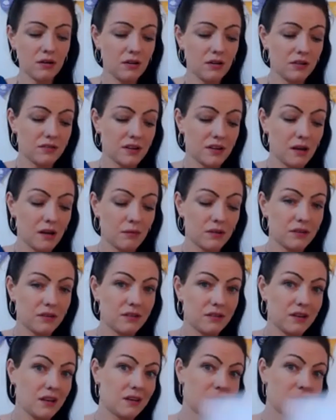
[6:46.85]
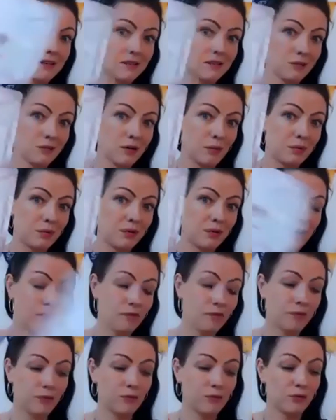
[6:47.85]
because that one's saying don't absorb
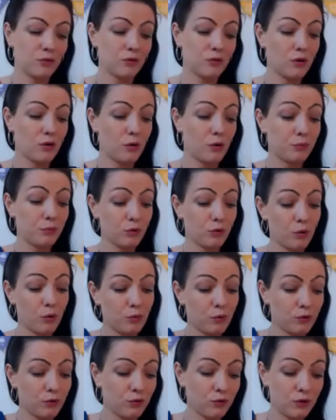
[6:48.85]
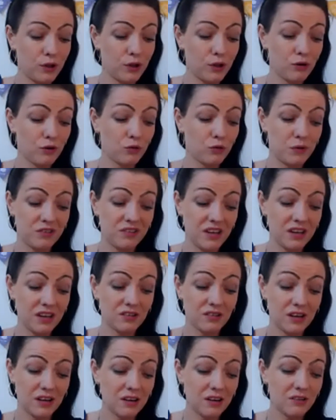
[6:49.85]
what's not yours, protect
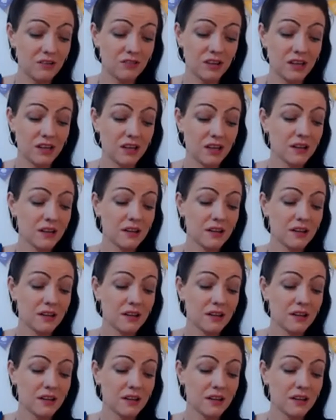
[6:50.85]
your energy,